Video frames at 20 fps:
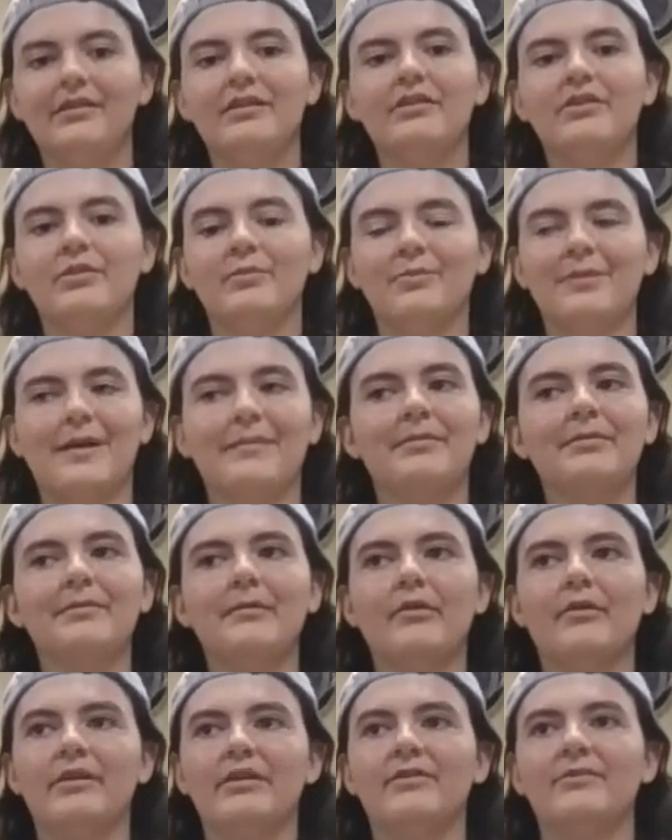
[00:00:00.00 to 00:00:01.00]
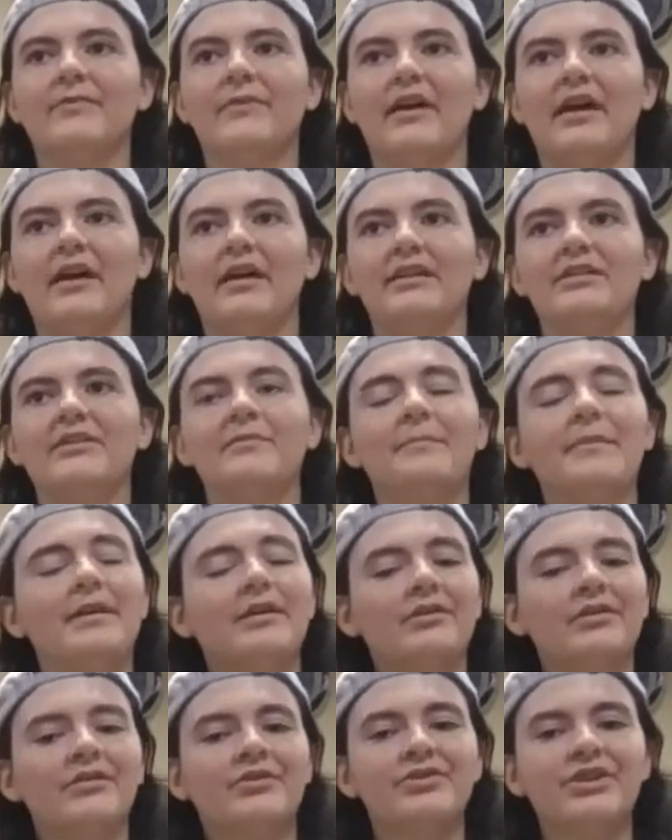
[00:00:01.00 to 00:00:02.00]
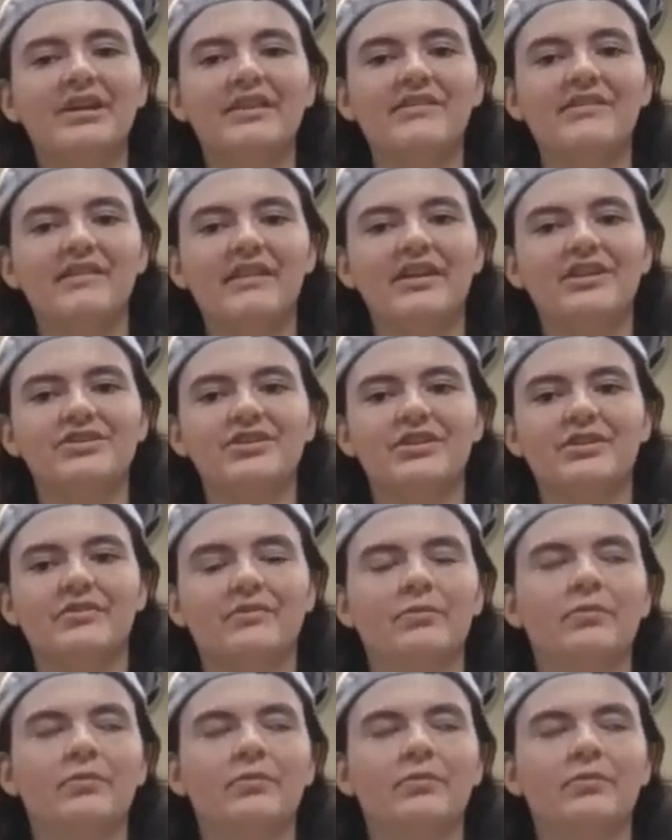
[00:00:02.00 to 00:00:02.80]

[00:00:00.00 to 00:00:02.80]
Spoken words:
you're probably going to find better translations,